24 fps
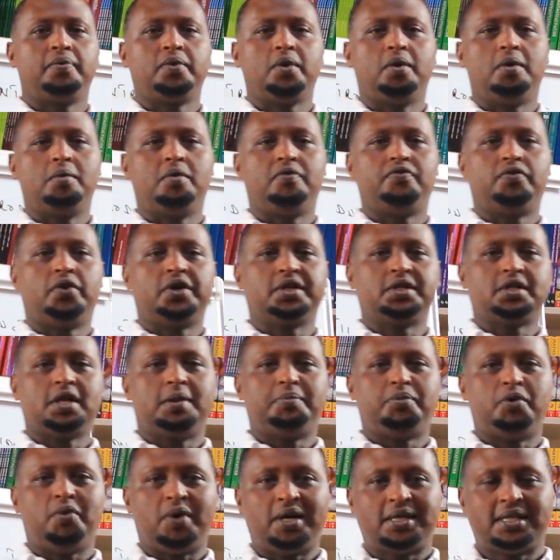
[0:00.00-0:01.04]
or for
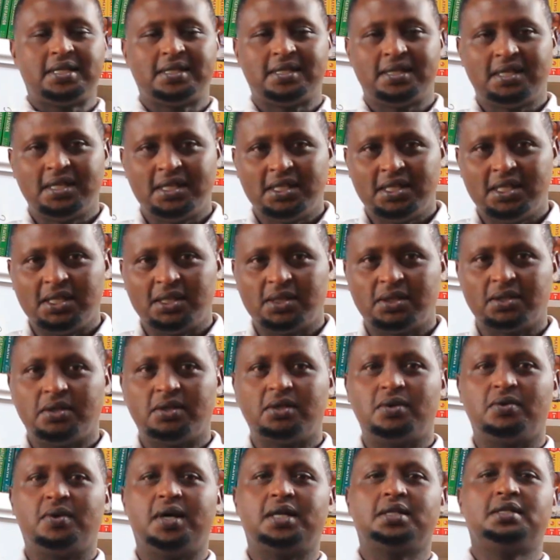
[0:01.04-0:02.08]
example, what is
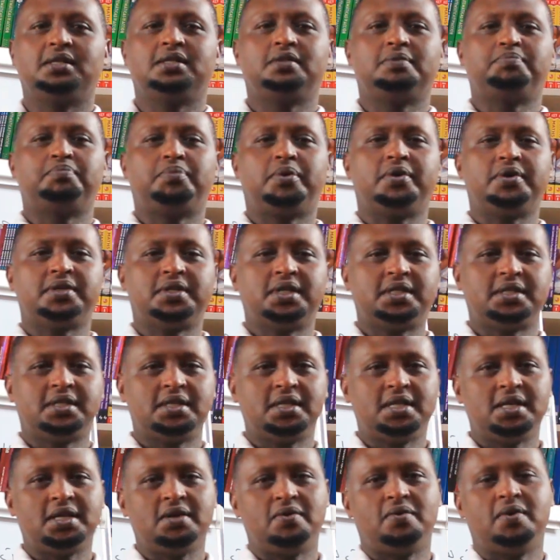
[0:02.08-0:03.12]
digital, what is
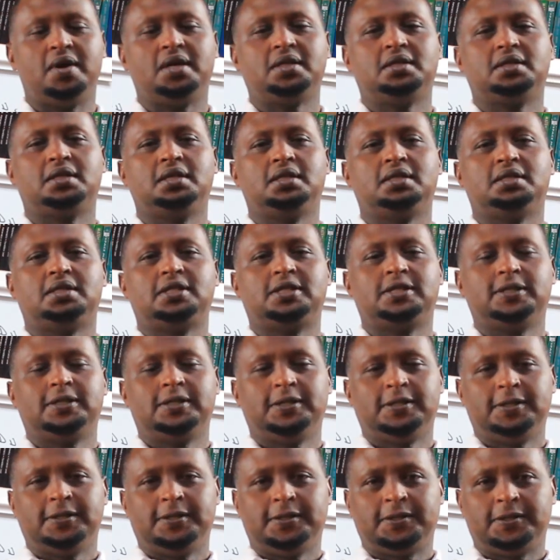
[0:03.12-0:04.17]
processing, what is
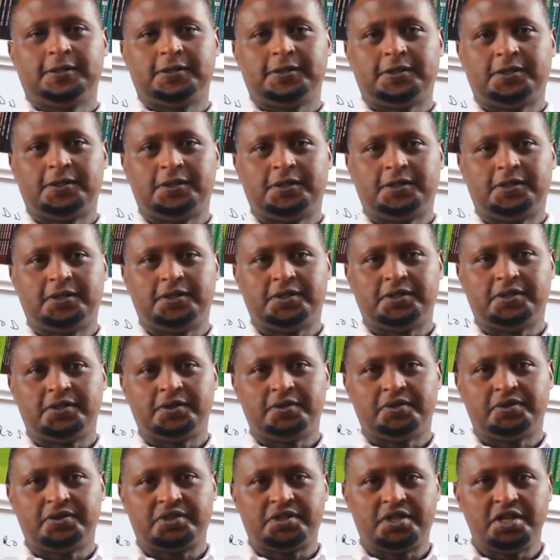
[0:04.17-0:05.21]

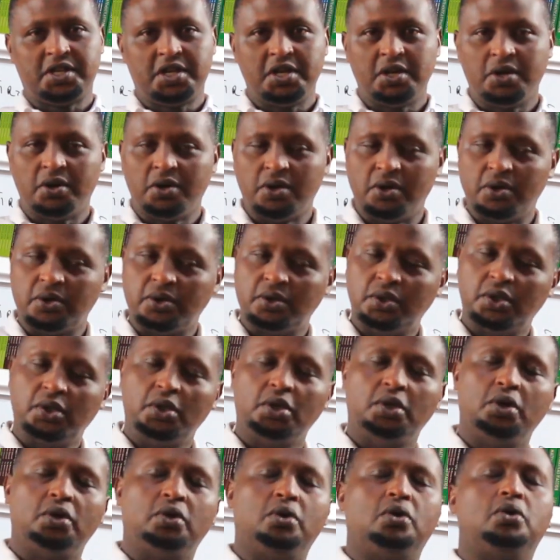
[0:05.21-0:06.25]
signal,
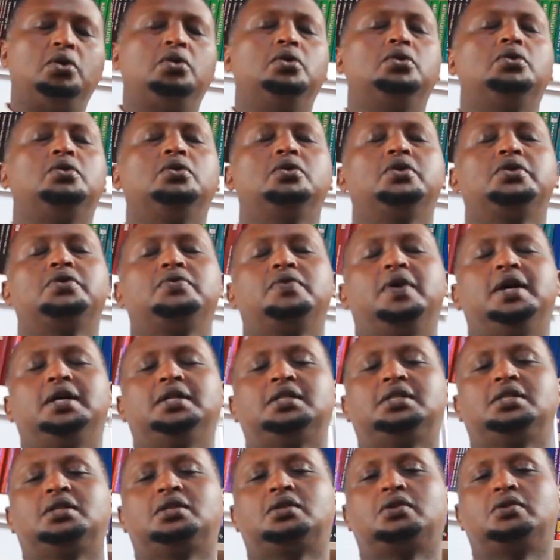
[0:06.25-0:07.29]
all those
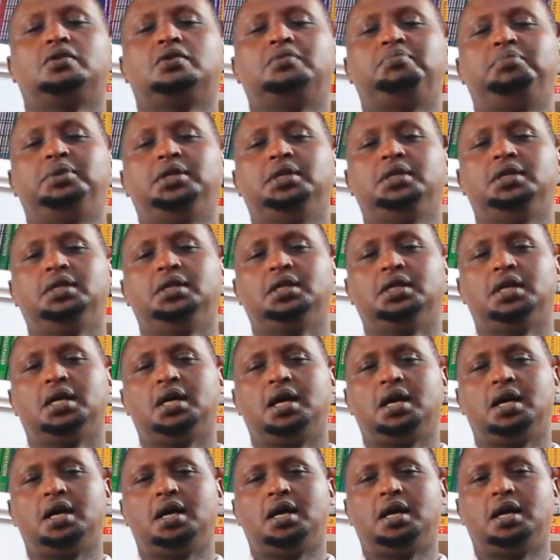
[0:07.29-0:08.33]
words should be
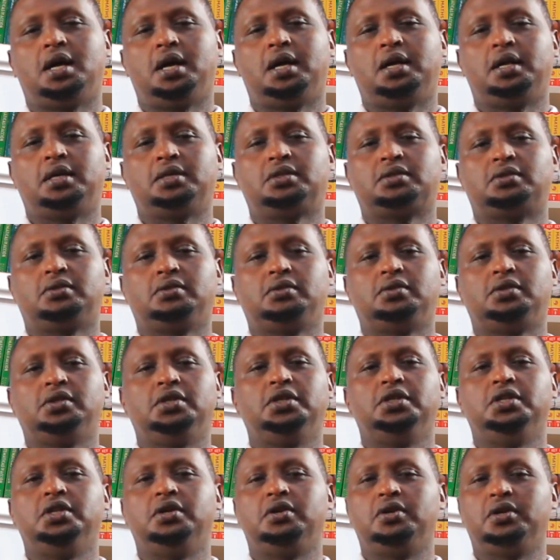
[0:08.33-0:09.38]
understood
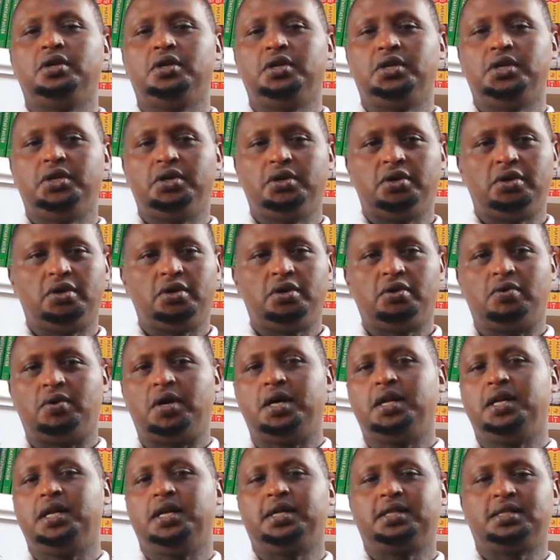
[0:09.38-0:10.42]
in real
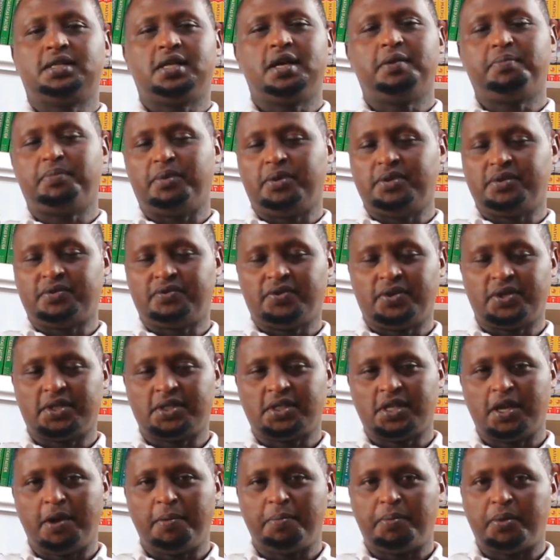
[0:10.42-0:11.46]
world examples. For
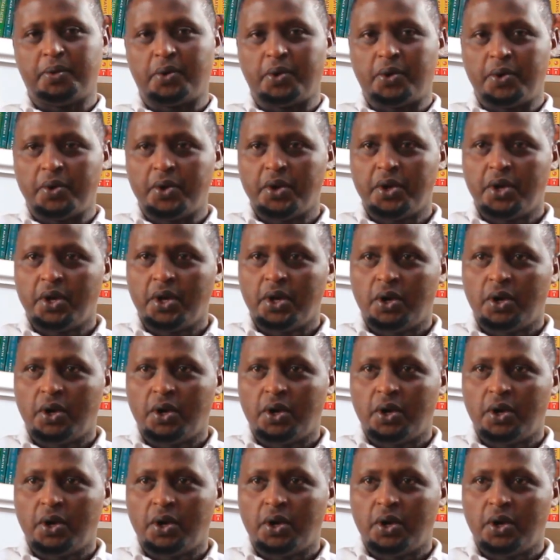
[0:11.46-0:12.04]
example,